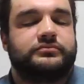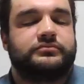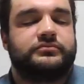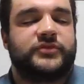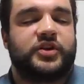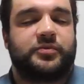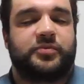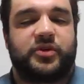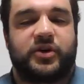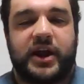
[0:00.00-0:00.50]

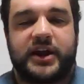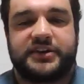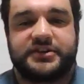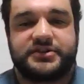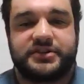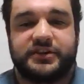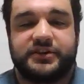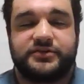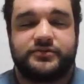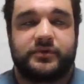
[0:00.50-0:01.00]
they're
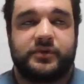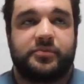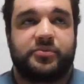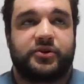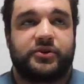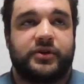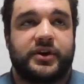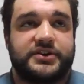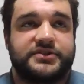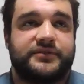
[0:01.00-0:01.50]
practicing these real
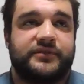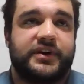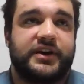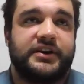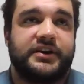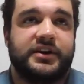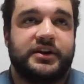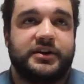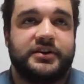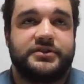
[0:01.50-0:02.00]
progressive
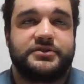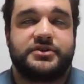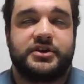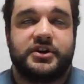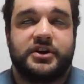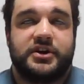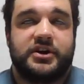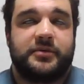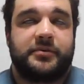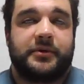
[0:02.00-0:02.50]
ideas,
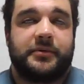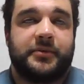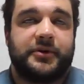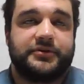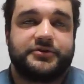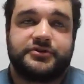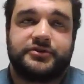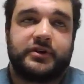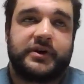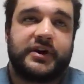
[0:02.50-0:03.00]

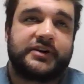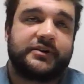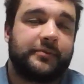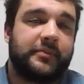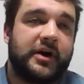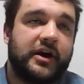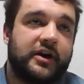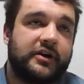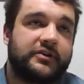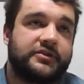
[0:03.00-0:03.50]
promotes direct
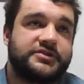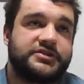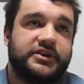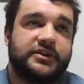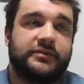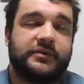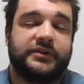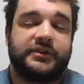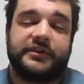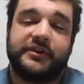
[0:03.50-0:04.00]
democracy,
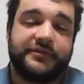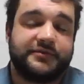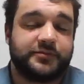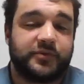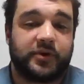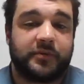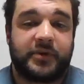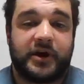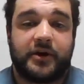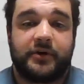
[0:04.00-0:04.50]
really gives
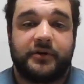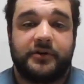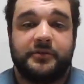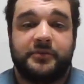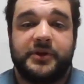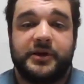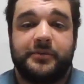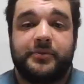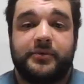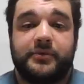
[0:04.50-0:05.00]
more power to the
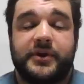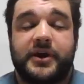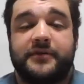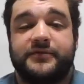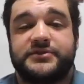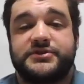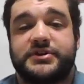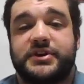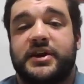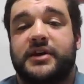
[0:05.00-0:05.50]
people and have a
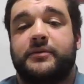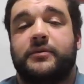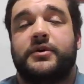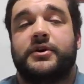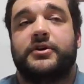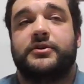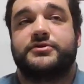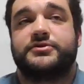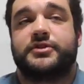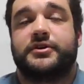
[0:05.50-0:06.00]
say in what
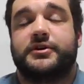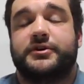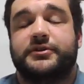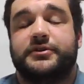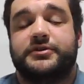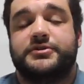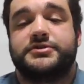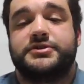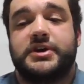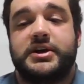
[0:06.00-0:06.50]
goes on in
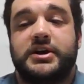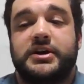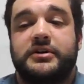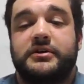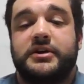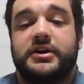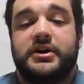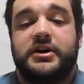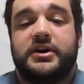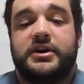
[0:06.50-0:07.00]
their state.
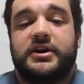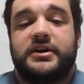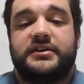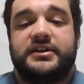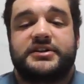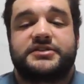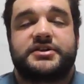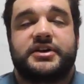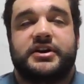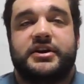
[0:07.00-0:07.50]
And
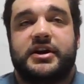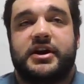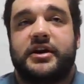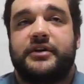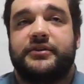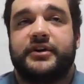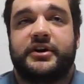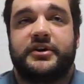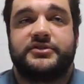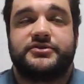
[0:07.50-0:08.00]
that's kind of how
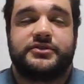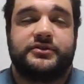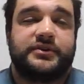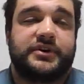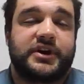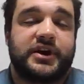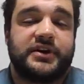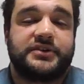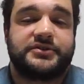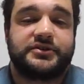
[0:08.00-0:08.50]
the Arizona
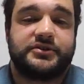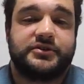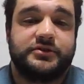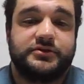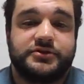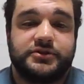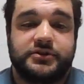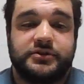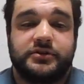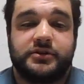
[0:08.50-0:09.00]

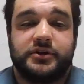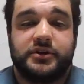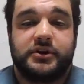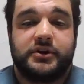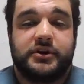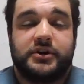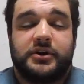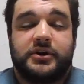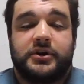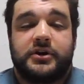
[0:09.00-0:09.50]
Constitution
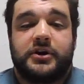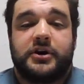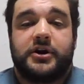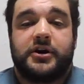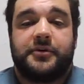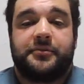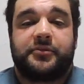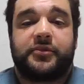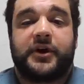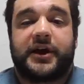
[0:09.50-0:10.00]

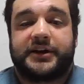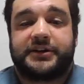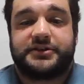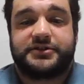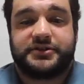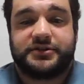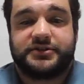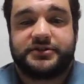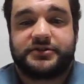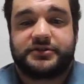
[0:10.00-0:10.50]

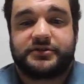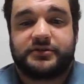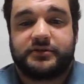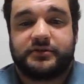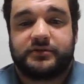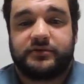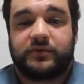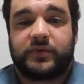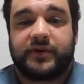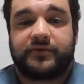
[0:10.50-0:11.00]
practices
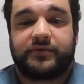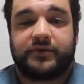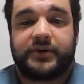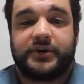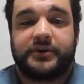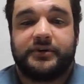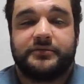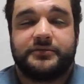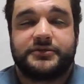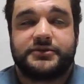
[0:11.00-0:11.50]

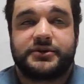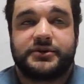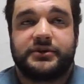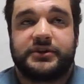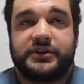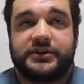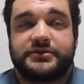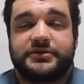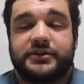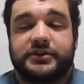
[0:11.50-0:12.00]
referendums and
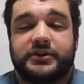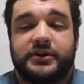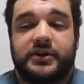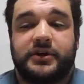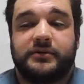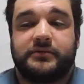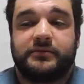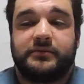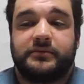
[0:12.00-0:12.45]
things like that.